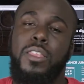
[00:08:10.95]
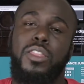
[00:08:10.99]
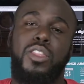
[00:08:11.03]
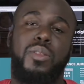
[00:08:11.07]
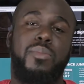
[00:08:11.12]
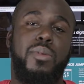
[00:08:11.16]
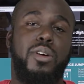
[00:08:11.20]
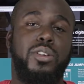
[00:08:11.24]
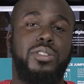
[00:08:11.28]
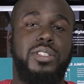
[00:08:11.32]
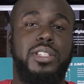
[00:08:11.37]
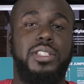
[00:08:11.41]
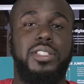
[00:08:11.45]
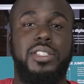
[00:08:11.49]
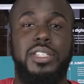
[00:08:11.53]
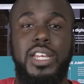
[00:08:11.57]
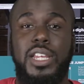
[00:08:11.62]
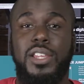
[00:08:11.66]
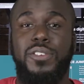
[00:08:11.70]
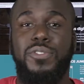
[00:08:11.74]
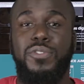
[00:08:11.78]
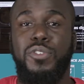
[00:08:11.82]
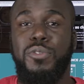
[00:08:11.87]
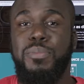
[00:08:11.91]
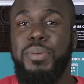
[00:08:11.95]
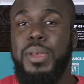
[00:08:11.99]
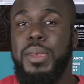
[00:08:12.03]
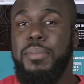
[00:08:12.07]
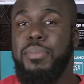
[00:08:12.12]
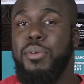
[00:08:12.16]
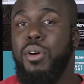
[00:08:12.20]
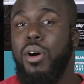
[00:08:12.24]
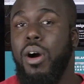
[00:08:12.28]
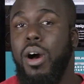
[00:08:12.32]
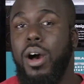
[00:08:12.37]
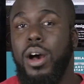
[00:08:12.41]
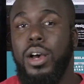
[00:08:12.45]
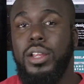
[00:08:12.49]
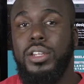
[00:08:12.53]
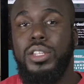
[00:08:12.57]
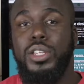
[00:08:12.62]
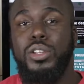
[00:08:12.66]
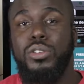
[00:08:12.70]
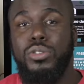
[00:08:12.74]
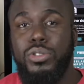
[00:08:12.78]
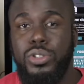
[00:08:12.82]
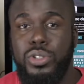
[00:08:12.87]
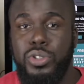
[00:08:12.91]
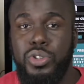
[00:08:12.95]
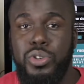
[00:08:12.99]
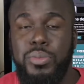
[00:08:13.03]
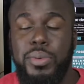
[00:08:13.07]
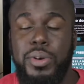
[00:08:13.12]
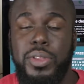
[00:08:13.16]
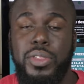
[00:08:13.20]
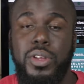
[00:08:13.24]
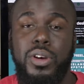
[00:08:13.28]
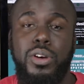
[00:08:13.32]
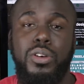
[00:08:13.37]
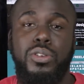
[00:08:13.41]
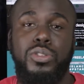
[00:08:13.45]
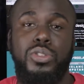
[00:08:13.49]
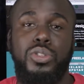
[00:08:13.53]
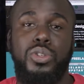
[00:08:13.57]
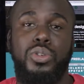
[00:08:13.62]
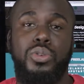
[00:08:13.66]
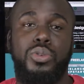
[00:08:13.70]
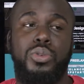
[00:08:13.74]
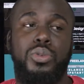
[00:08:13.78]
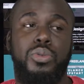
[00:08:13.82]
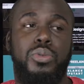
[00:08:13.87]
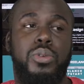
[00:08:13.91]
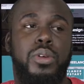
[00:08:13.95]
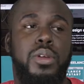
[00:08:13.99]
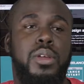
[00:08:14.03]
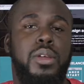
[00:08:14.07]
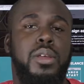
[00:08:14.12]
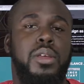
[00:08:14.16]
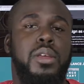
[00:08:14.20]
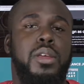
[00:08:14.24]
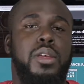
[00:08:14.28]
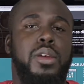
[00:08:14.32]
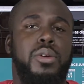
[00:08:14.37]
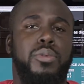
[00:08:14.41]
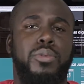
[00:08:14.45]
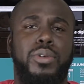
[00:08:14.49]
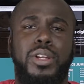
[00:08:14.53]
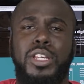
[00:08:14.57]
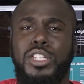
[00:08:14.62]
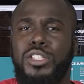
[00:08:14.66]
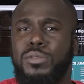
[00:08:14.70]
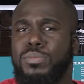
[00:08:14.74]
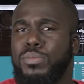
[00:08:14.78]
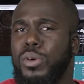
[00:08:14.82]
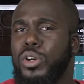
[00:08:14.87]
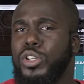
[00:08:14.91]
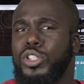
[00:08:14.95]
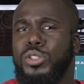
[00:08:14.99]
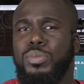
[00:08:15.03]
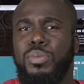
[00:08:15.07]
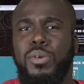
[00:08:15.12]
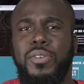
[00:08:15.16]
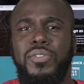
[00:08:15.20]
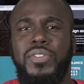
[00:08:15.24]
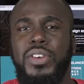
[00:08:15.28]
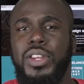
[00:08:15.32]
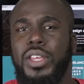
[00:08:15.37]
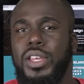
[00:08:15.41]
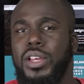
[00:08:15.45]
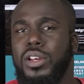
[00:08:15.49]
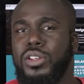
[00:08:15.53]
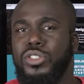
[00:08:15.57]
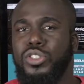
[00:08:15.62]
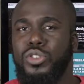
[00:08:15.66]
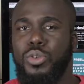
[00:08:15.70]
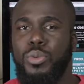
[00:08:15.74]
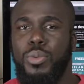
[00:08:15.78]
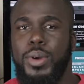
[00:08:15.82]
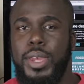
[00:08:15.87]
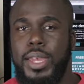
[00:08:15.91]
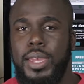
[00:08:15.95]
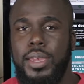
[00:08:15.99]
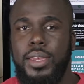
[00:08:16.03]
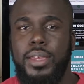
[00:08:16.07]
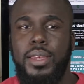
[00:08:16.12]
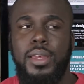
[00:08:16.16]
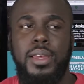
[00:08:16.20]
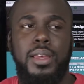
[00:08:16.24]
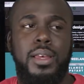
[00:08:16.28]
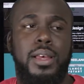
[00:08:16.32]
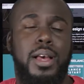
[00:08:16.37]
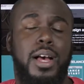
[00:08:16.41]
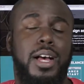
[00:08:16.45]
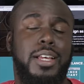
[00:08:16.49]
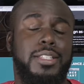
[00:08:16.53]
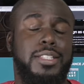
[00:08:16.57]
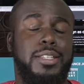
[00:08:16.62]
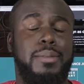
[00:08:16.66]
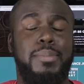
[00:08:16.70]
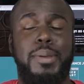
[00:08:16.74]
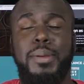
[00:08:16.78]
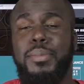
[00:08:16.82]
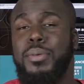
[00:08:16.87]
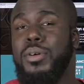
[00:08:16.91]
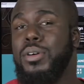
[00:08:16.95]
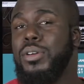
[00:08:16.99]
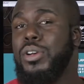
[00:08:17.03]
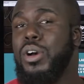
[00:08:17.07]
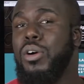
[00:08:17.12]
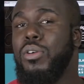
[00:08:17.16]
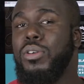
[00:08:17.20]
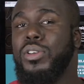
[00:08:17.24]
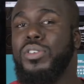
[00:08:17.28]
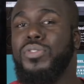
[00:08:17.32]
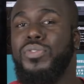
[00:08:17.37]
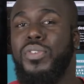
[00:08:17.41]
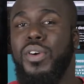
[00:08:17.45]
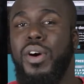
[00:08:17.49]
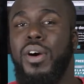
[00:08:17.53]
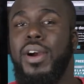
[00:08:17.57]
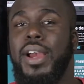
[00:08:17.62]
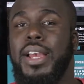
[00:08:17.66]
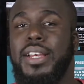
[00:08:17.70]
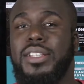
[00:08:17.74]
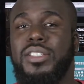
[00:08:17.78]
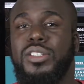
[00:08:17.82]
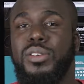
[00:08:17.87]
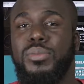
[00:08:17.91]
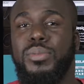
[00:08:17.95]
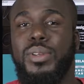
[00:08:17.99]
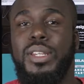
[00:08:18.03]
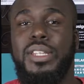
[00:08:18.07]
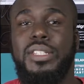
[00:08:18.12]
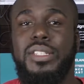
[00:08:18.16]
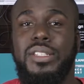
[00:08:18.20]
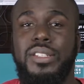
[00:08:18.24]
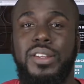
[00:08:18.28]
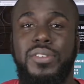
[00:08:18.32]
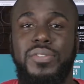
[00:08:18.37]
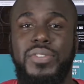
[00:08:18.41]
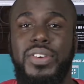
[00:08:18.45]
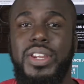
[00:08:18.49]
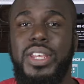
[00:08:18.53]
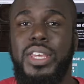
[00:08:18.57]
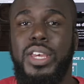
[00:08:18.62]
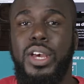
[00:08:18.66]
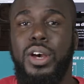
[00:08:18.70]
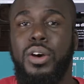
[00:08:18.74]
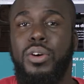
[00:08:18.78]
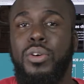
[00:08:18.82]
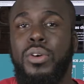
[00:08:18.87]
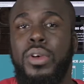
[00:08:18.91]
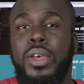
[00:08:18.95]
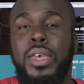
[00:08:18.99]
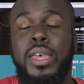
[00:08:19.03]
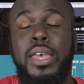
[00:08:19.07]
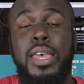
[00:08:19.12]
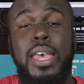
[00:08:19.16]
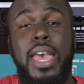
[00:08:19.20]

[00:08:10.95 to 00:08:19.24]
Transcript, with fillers: The most successful people on YouTube are those who release multiple videos a week. Uh, some people go as far as to releasing a video